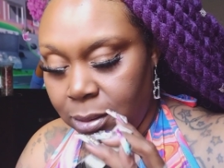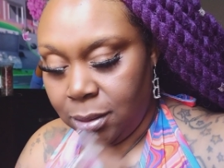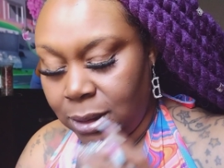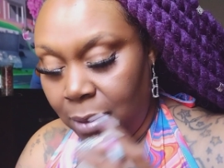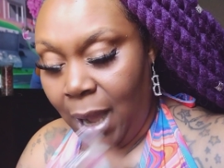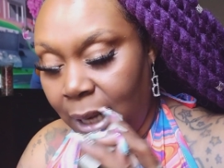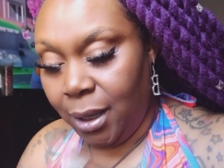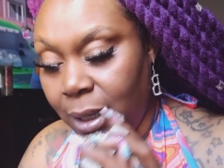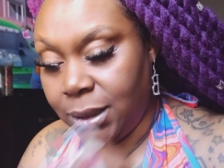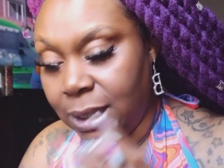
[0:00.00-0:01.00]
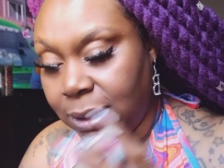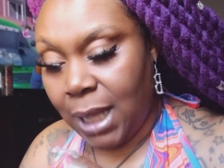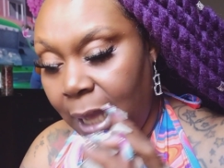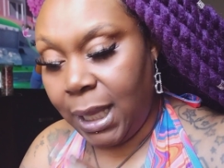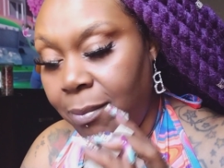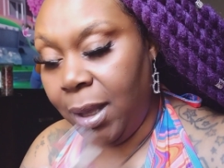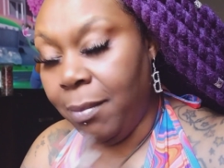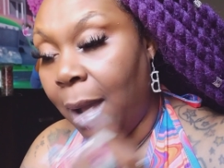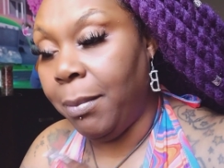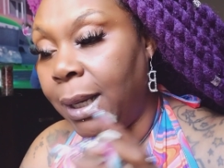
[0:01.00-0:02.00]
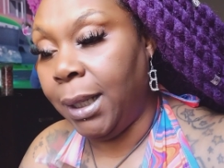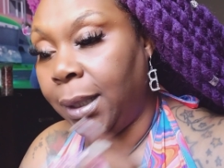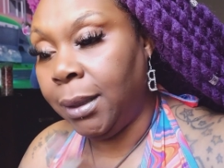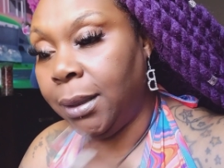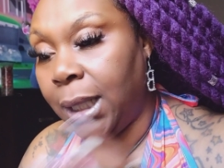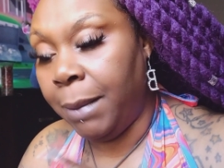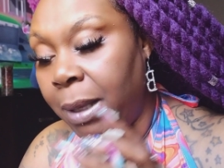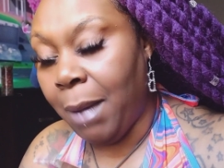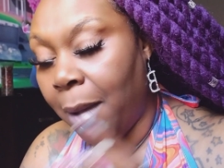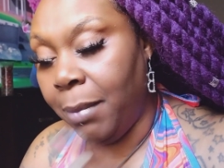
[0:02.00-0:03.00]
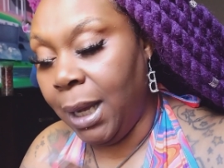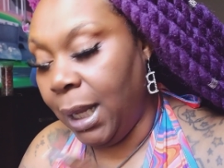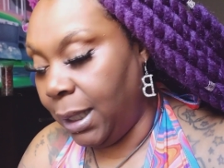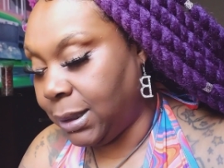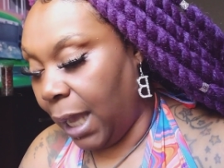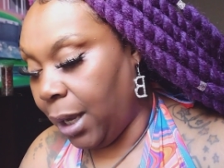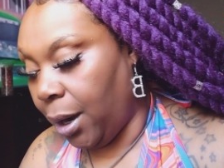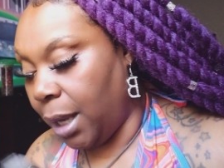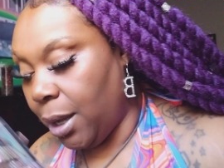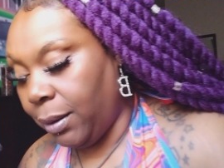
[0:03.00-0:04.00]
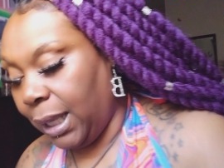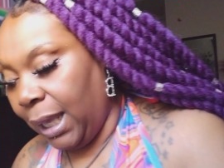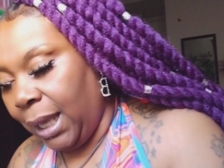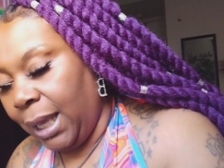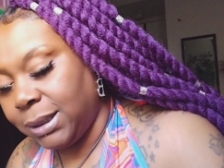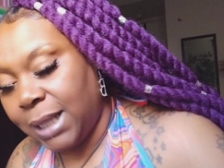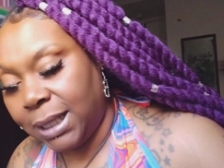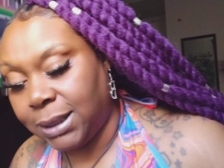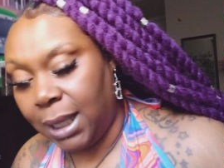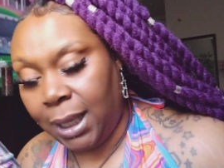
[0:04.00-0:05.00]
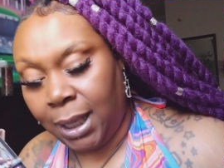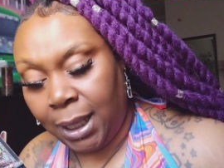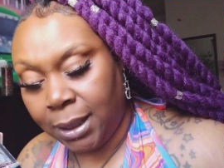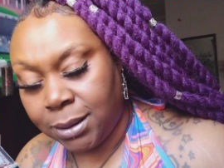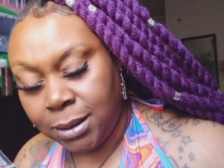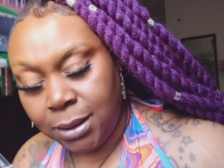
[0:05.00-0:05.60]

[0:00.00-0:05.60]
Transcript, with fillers: Somebody here just like, give me my money. Give me my money. Take care of your kids. That's it.